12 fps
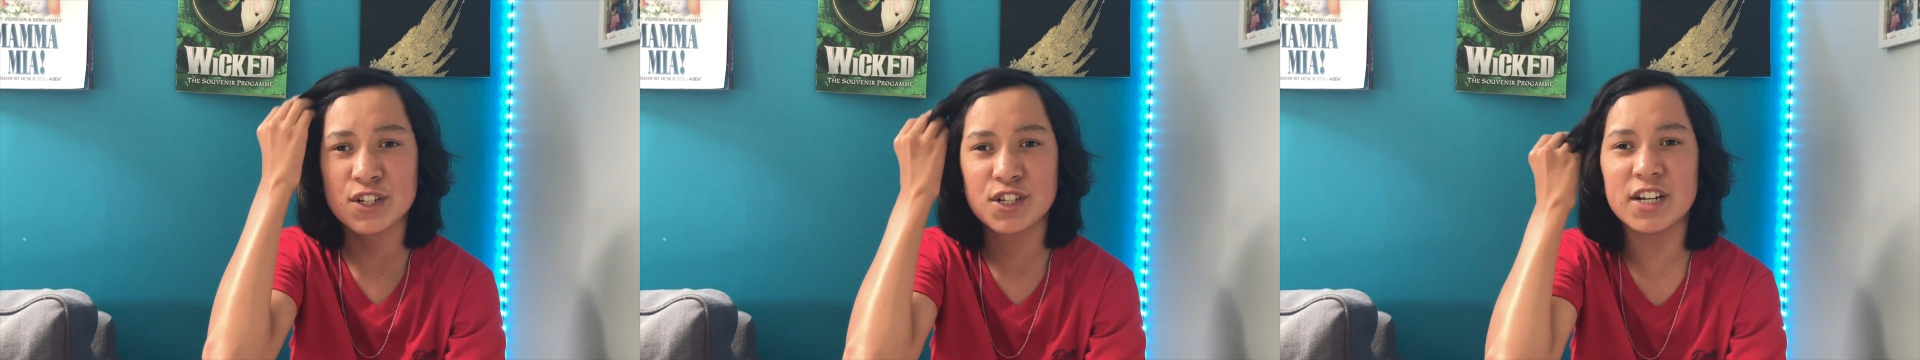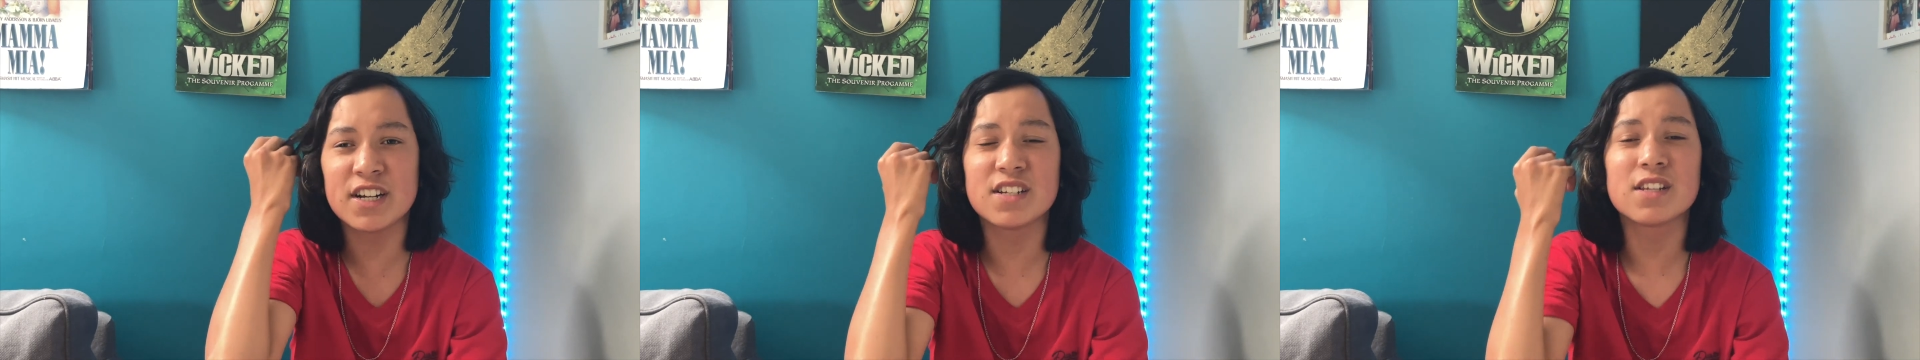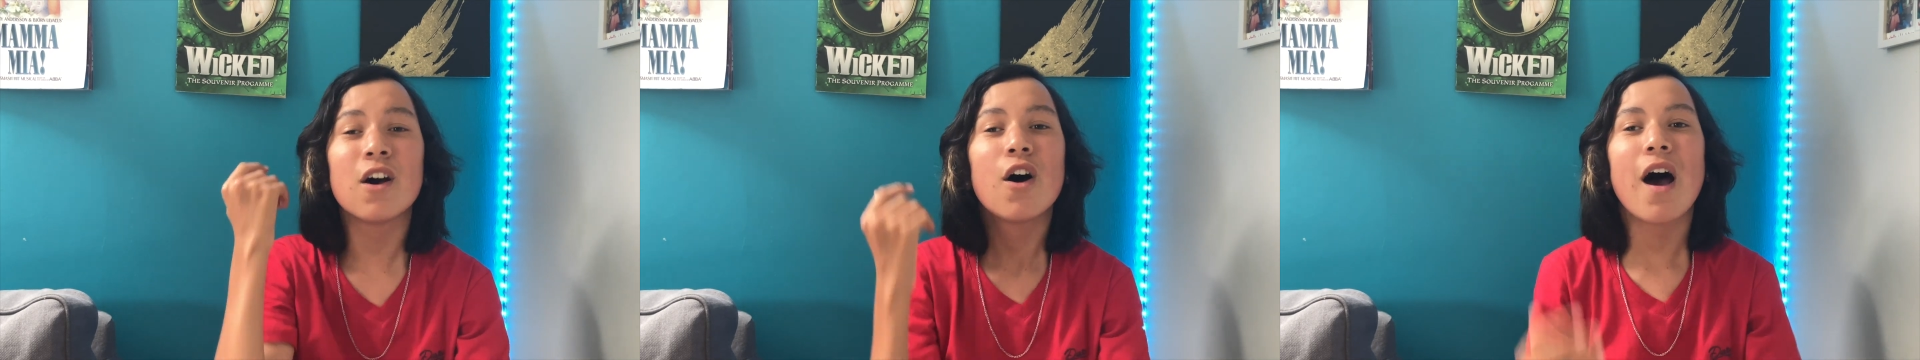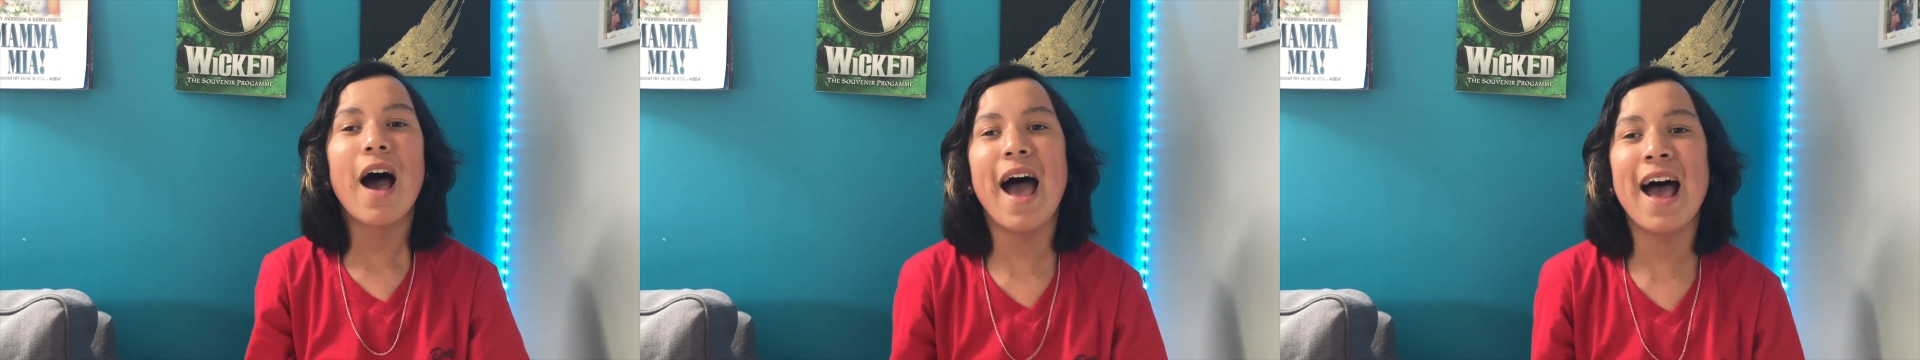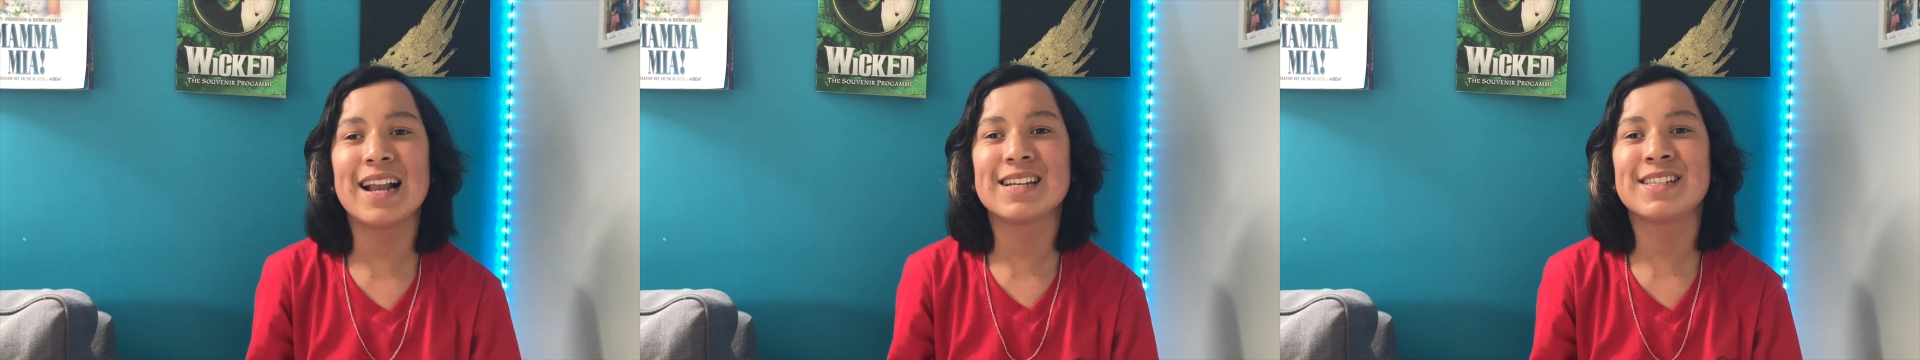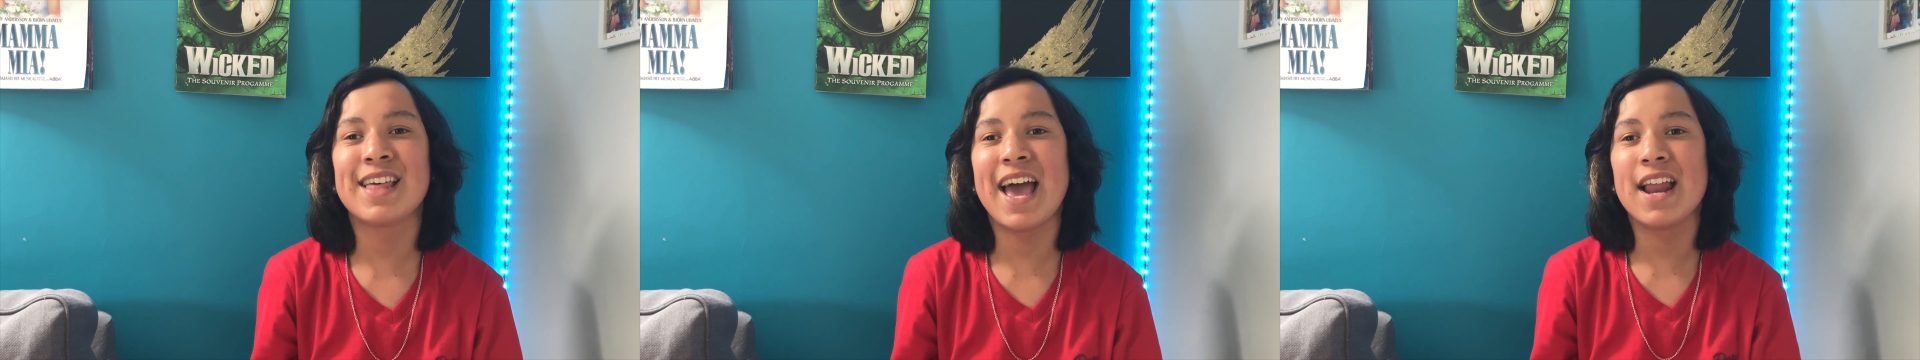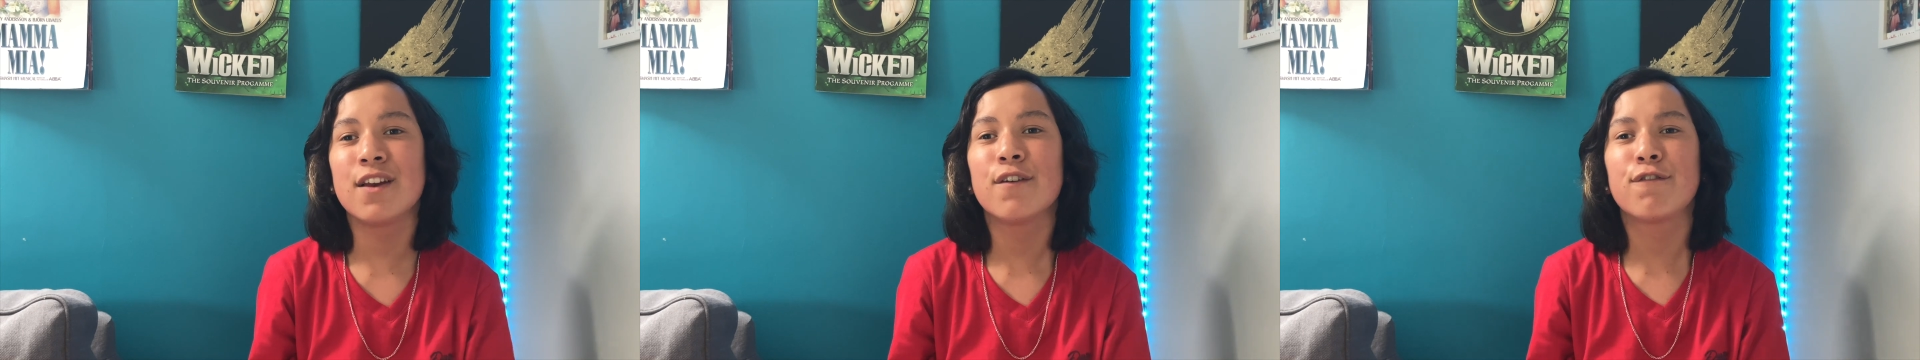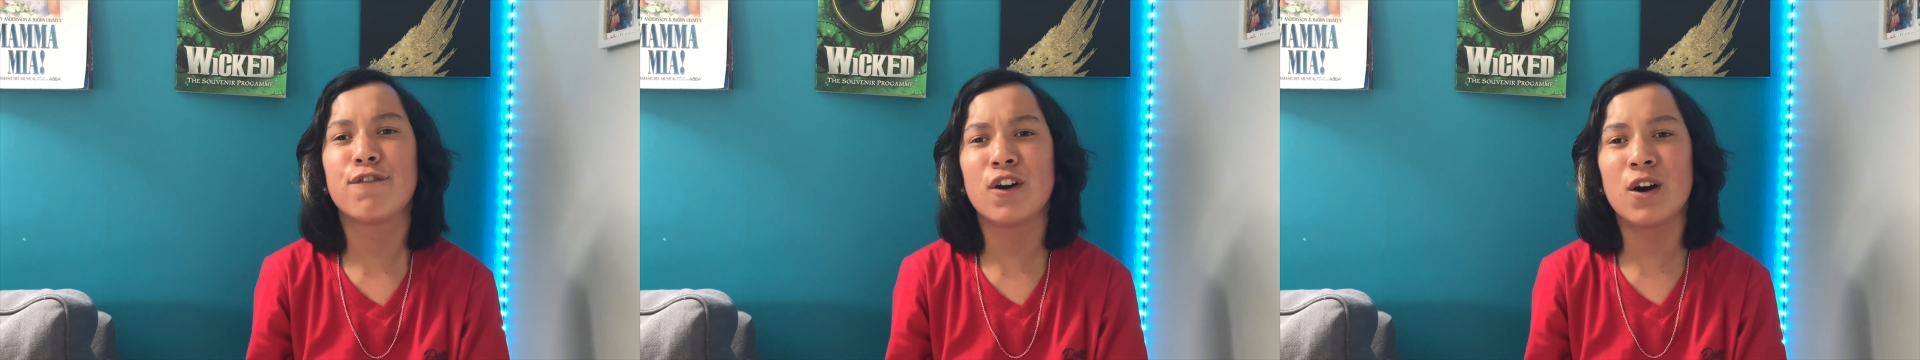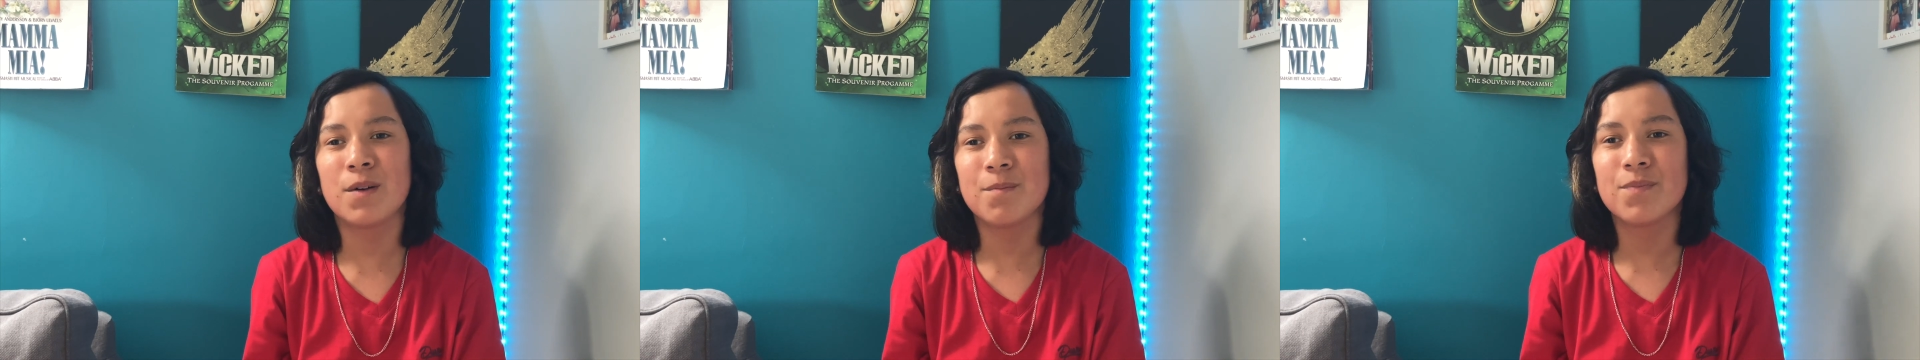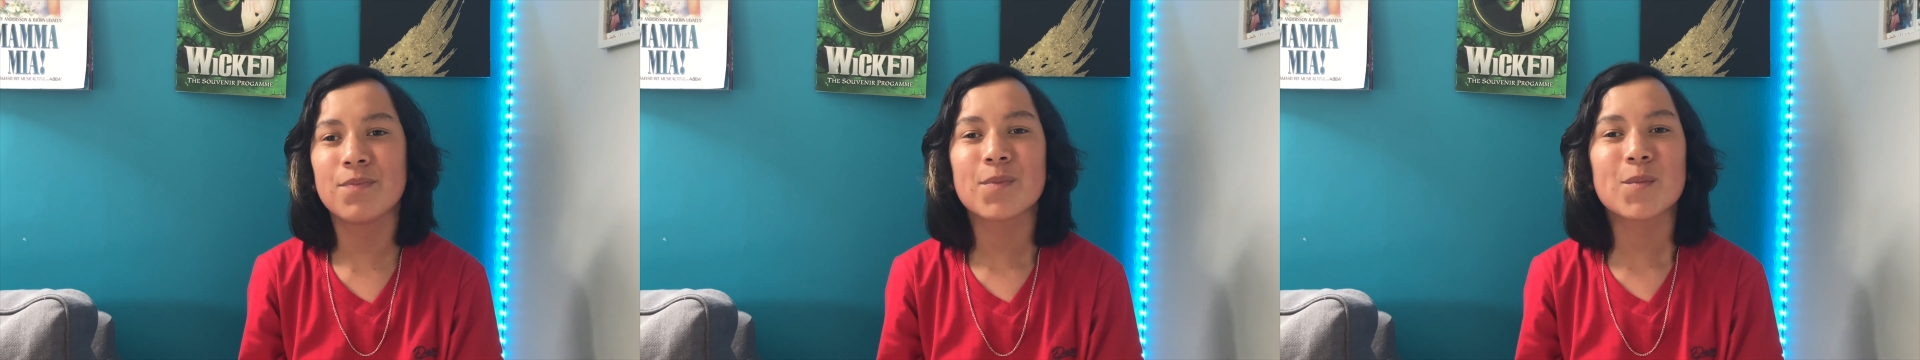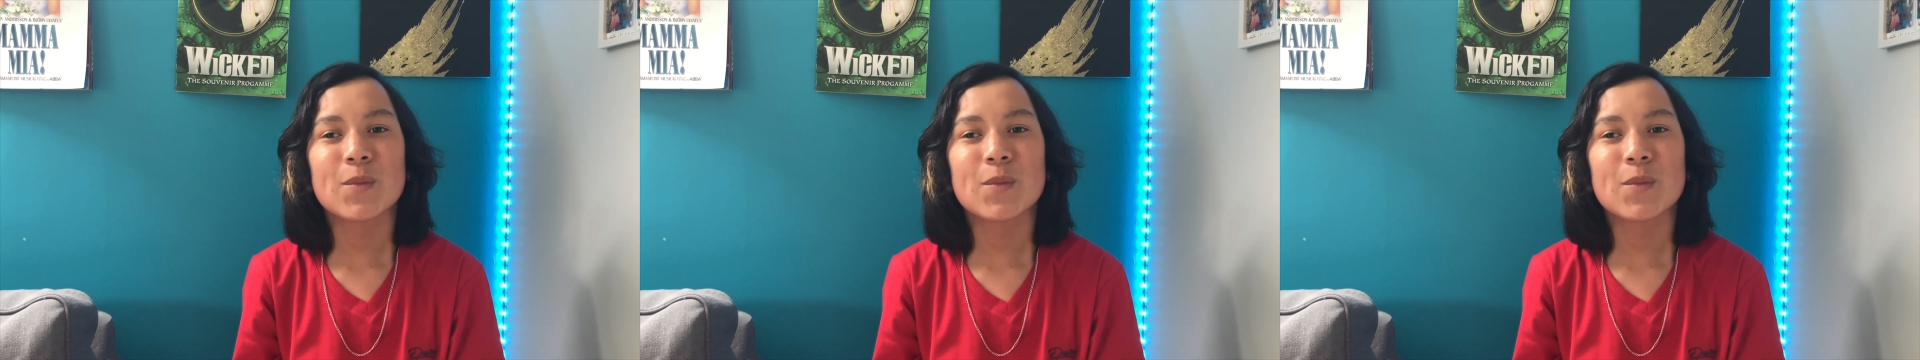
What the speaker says: years, and then from